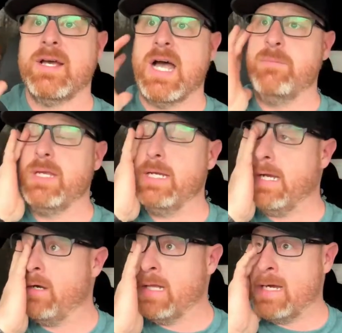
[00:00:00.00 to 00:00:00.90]
I'm getting
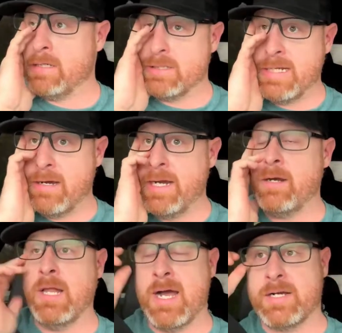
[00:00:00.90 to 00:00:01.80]
air lockers. Now
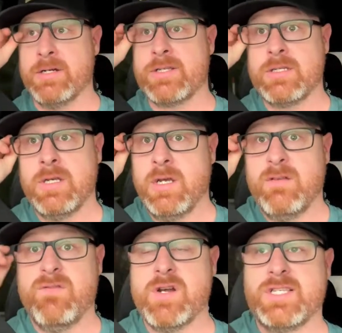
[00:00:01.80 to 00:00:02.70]
air lockers
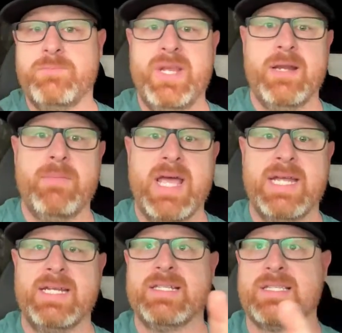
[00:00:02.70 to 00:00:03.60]
versus being
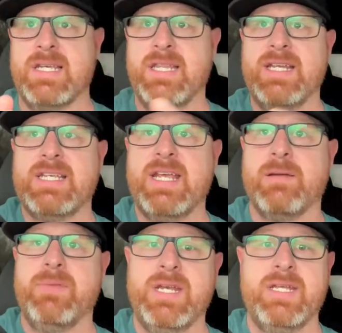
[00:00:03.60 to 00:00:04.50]
magnets, and they take
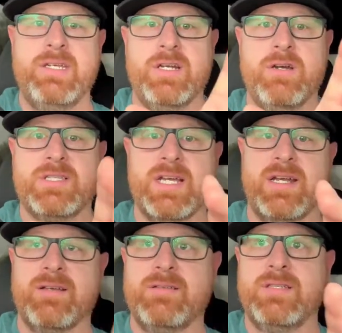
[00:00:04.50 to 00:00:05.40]
a minute.
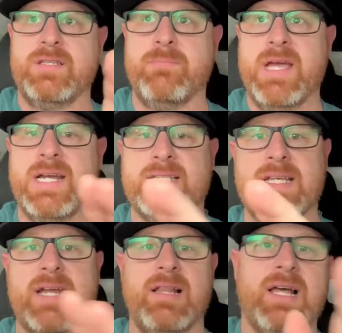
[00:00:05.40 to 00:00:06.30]
The magnet's
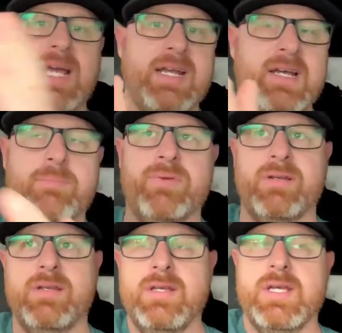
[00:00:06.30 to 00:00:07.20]
got to line up,
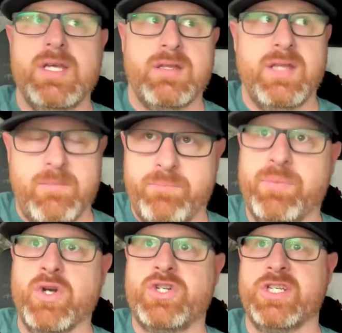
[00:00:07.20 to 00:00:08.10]
and it
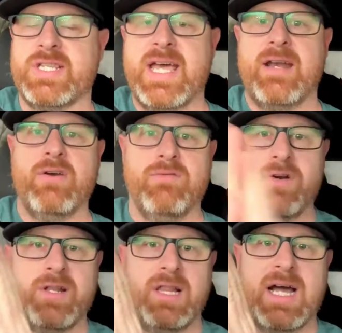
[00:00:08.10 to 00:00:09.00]
pushes that
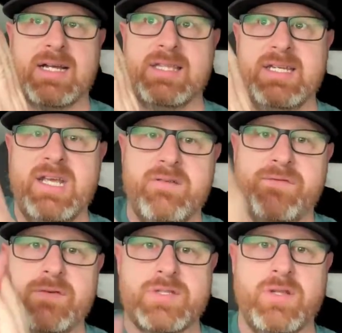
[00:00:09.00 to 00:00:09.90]
over to lock the diff
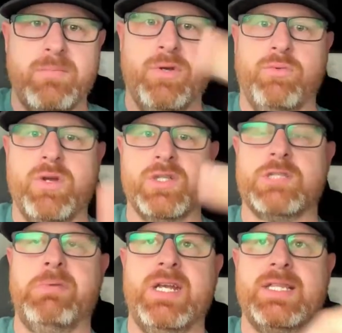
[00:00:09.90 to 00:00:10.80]
so that both wheels
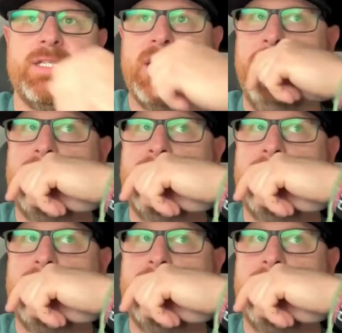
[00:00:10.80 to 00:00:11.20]
spin at the same